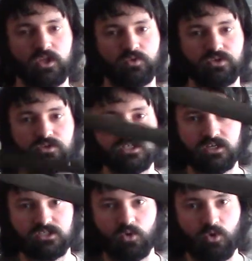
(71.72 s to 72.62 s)
you're using
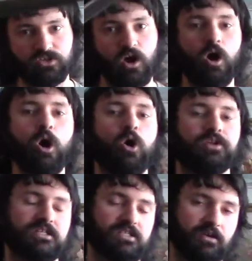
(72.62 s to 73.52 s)
a sword on
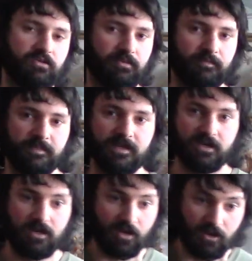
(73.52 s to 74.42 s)
its own.
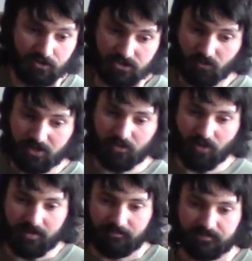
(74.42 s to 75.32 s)
So
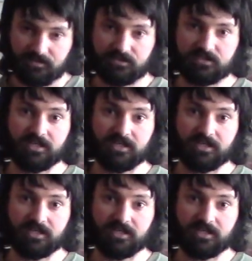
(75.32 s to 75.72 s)
anyway, to